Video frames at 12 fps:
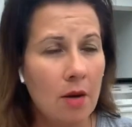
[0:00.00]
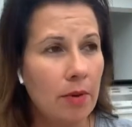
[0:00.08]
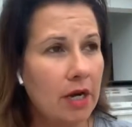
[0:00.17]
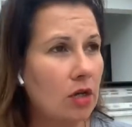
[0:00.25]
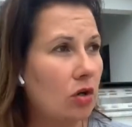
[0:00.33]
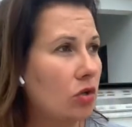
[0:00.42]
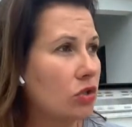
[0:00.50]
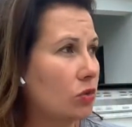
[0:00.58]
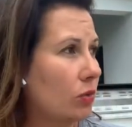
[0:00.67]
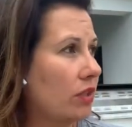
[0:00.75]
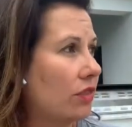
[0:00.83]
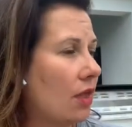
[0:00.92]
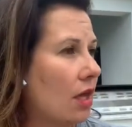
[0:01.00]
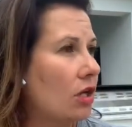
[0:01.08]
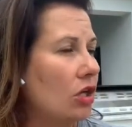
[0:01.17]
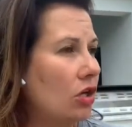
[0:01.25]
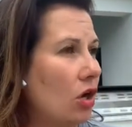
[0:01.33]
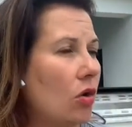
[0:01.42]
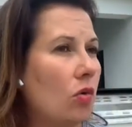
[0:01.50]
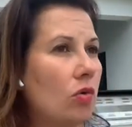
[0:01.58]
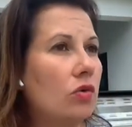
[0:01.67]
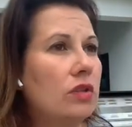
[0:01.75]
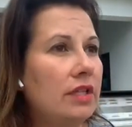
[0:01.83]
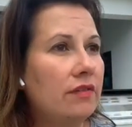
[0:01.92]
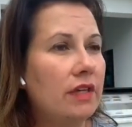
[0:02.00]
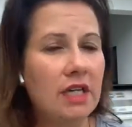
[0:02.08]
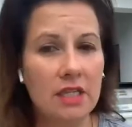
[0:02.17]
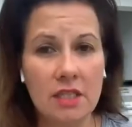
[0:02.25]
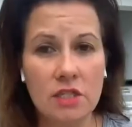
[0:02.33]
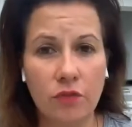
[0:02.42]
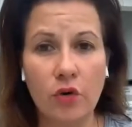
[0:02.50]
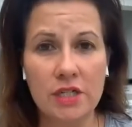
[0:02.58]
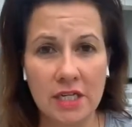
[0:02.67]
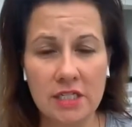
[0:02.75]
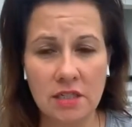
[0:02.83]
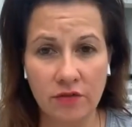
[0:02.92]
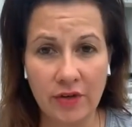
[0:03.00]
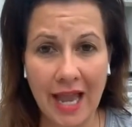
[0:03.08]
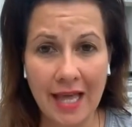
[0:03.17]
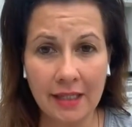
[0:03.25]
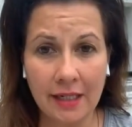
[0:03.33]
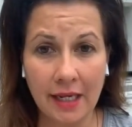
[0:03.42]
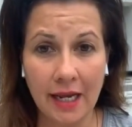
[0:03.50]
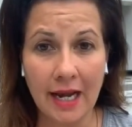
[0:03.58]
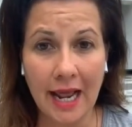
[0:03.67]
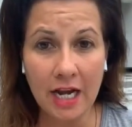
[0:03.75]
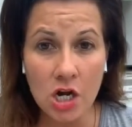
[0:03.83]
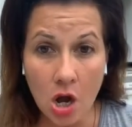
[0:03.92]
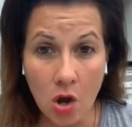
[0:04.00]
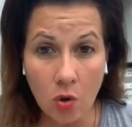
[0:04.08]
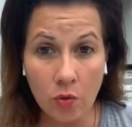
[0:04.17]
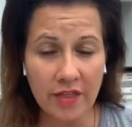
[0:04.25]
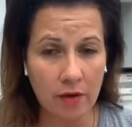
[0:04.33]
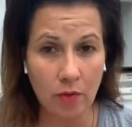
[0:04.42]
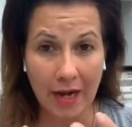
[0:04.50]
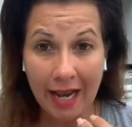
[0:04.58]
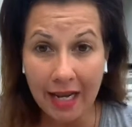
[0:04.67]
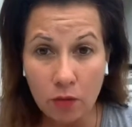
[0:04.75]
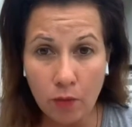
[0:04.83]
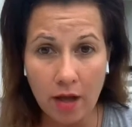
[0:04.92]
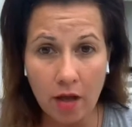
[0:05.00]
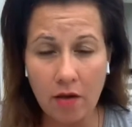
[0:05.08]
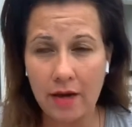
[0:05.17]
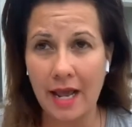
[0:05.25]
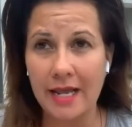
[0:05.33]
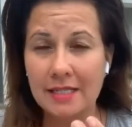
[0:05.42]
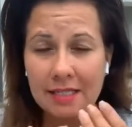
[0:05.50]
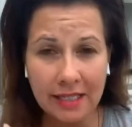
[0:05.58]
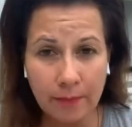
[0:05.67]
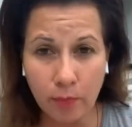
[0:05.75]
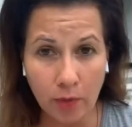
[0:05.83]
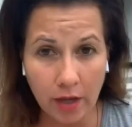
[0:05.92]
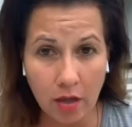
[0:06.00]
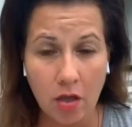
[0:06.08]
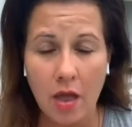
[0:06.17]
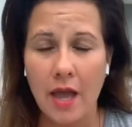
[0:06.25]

But it goes with you know, living in this vortex of reality. And I know that when I eat well and I sleep well